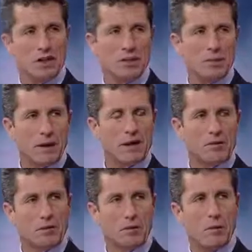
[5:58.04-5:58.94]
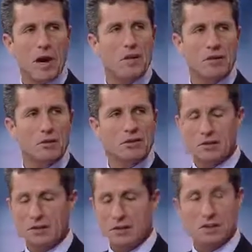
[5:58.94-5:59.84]
you expect from the manager
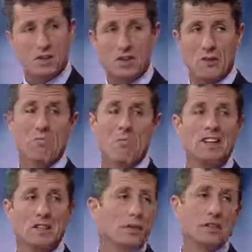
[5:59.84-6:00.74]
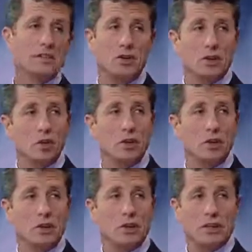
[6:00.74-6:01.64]
of such a massive
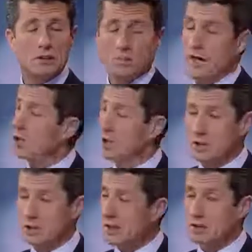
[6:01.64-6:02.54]
institution as Manchester